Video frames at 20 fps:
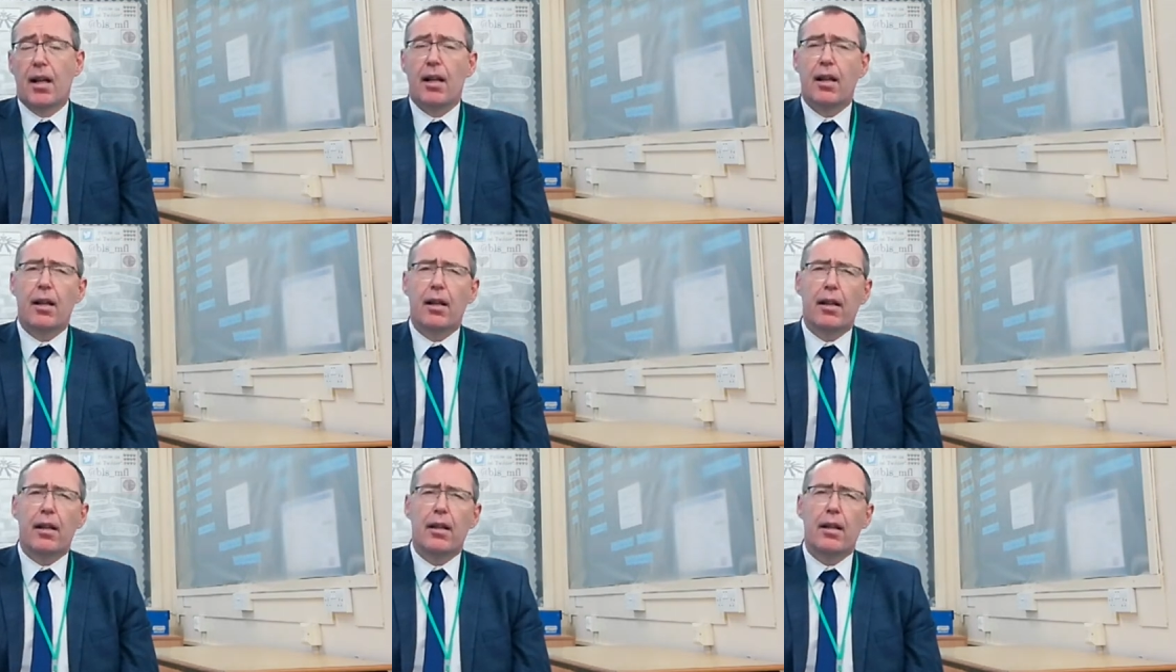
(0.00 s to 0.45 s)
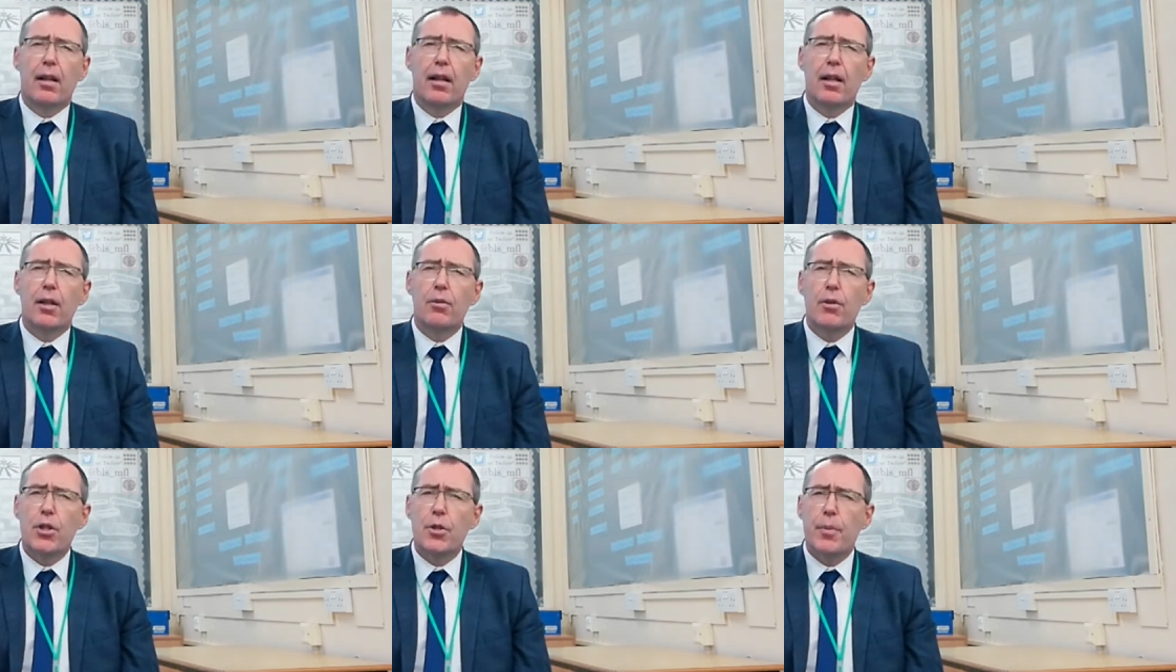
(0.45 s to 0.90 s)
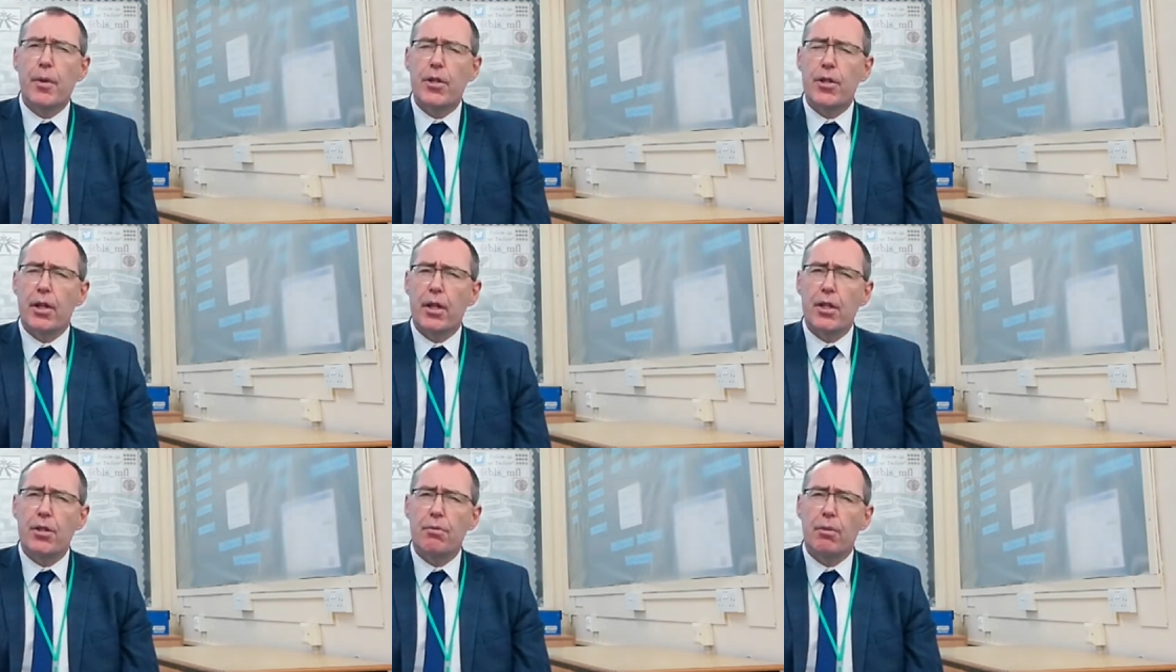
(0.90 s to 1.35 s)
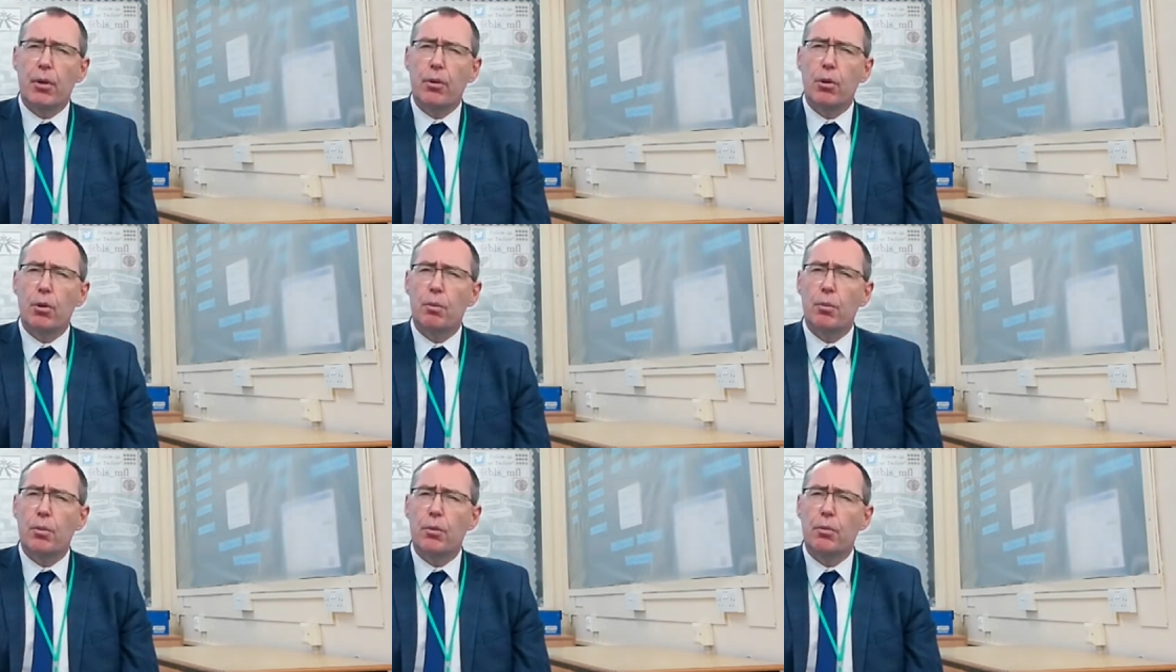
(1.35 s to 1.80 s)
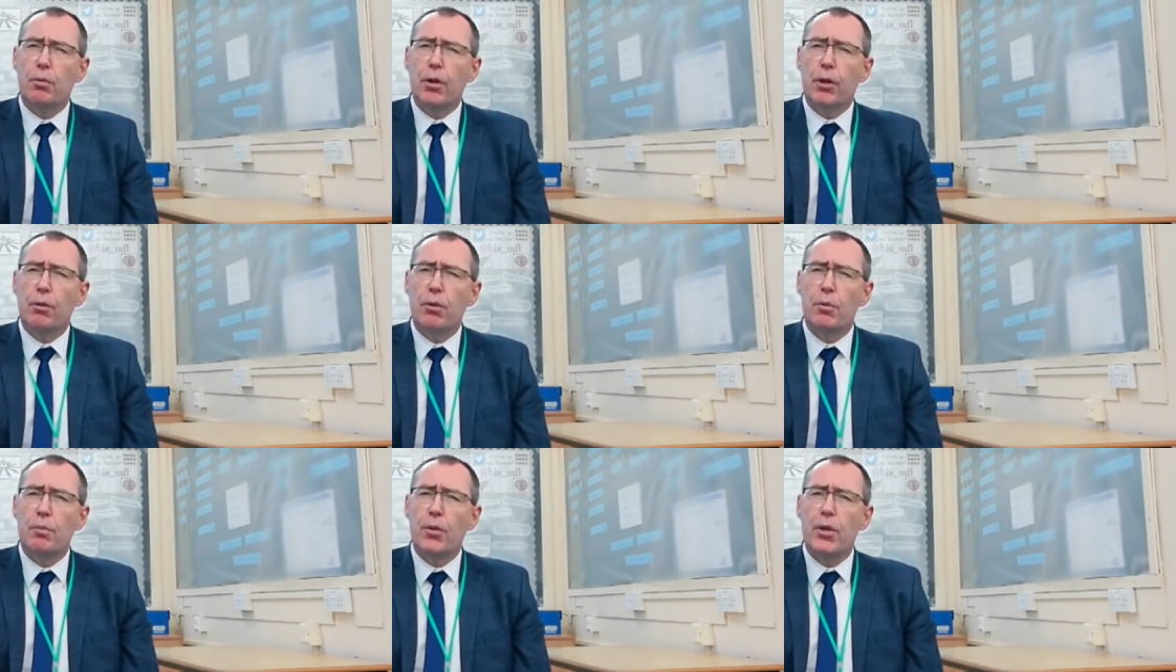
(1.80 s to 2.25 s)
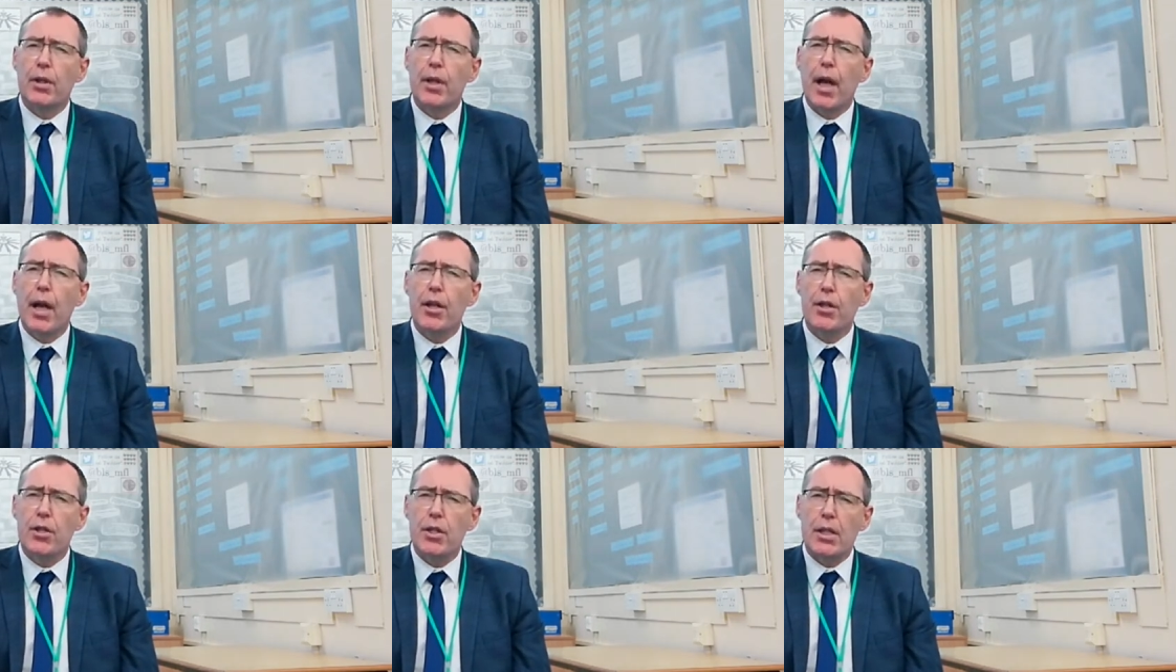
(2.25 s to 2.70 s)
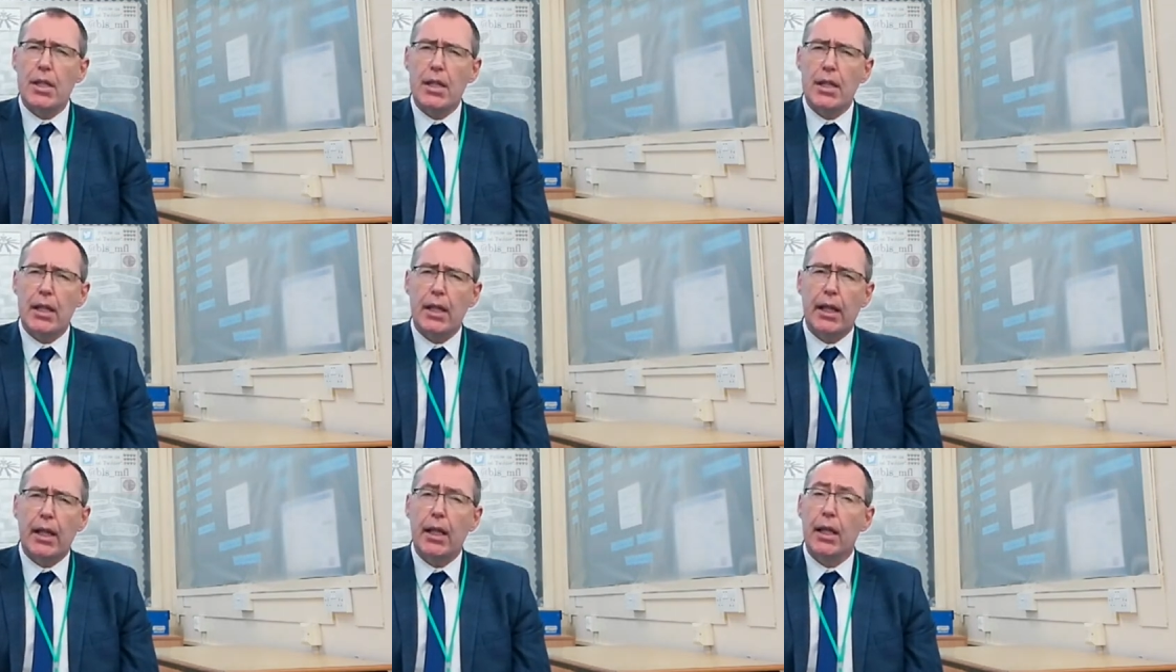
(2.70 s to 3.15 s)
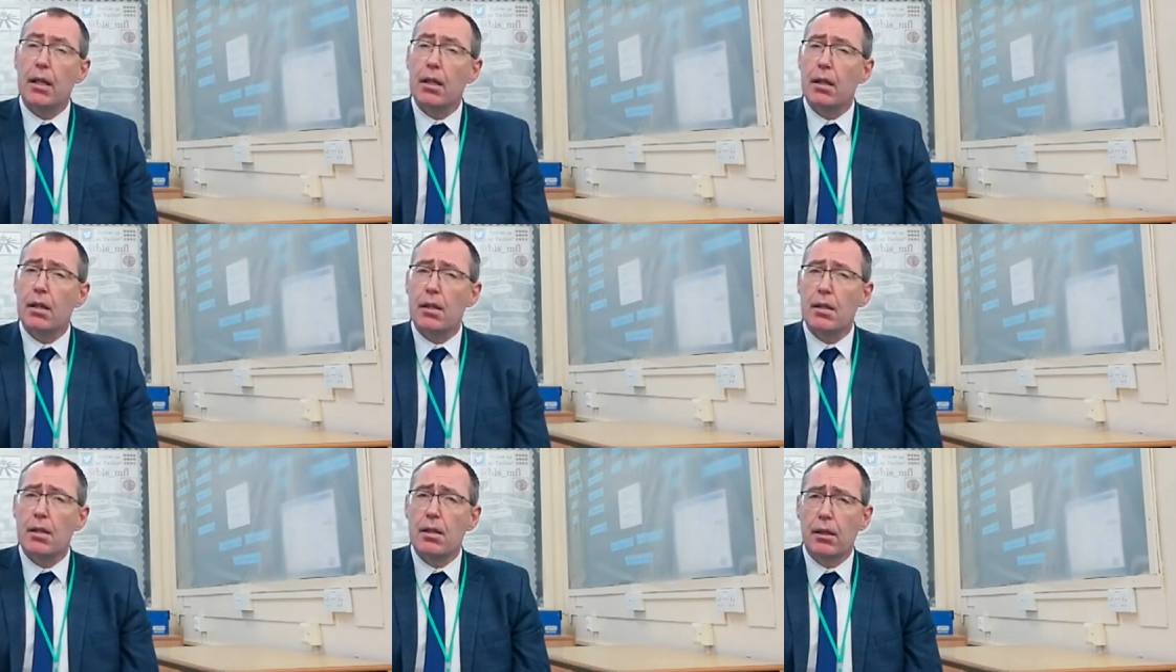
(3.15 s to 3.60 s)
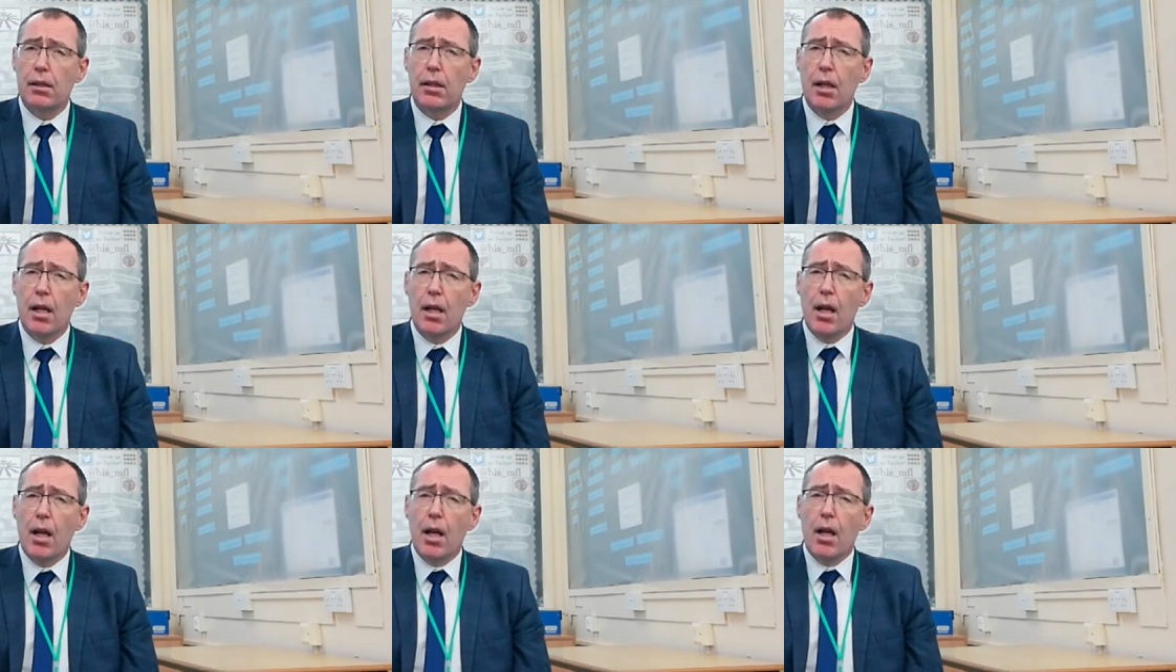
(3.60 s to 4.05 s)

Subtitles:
A language specialist recruitment agency in London